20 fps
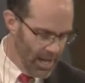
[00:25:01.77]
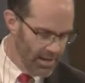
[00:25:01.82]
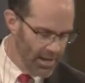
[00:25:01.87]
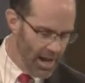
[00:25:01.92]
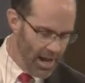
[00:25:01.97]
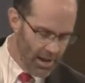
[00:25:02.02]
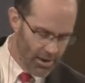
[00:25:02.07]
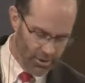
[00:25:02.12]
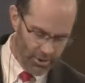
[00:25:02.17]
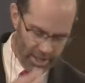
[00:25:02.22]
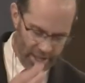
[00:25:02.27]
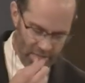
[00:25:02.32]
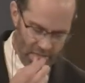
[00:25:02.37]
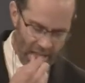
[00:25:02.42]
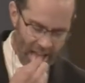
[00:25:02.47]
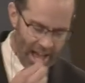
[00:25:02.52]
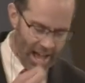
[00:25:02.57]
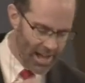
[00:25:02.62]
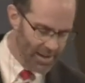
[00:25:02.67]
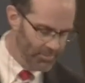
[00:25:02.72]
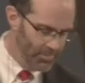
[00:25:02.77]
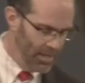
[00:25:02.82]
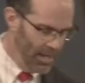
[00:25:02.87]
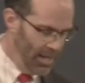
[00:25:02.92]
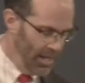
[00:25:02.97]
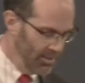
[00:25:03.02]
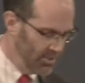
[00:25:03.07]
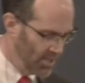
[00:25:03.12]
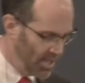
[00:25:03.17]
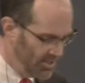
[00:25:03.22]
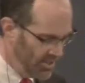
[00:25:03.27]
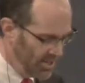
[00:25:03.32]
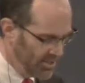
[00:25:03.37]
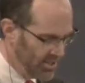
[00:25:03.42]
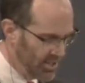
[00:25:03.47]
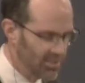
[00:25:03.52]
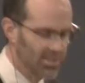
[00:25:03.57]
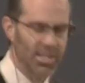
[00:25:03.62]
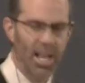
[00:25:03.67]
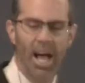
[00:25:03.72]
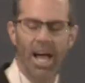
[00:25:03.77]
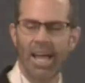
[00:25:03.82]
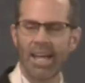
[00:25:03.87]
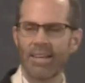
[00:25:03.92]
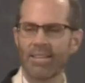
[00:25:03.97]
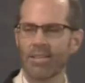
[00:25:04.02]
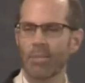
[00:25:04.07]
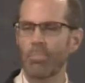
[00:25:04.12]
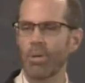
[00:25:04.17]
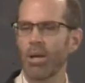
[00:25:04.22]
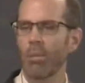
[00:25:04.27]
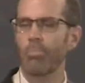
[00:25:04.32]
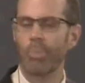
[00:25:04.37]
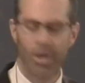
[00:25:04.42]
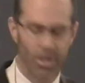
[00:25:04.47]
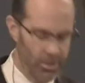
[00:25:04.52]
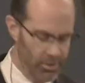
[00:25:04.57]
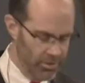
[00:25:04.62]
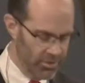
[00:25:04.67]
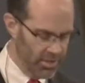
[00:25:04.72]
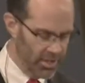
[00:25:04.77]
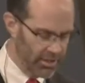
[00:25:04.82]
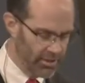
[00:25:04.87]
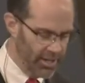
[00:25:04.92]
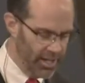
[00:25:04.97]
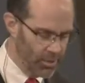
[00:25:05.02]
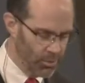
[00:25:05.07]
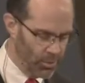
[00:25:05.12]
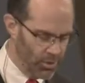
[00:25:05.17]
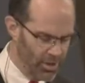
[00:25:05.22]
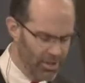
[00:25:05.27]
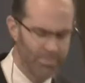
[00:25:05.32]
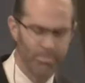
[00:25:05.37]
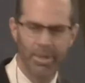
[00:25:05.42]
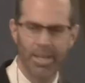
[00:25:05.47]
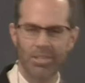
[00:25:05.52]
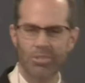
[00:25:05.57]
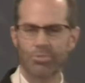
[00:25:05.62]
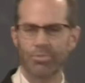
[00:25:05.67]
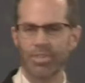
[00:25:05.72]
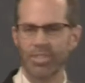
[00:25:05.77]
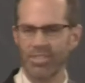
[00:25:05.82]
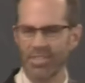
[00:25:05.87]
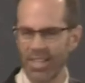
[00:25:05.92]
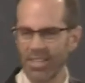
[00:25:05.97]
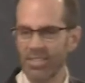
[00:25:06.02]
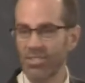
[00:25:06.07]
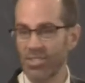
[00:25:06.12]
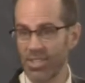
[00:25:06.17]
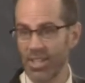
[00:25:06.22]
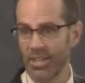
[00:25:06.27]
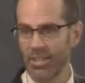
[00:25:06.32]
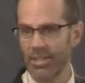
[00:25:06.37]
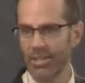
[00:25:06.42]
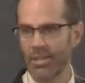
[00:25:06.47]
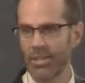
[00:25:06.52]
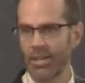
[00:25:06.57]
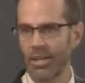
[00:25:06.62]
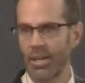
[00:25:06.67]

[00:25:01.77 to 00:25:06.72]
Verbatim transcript: And not only that, he says he's a sign to be opposed. The Greek word means resisted.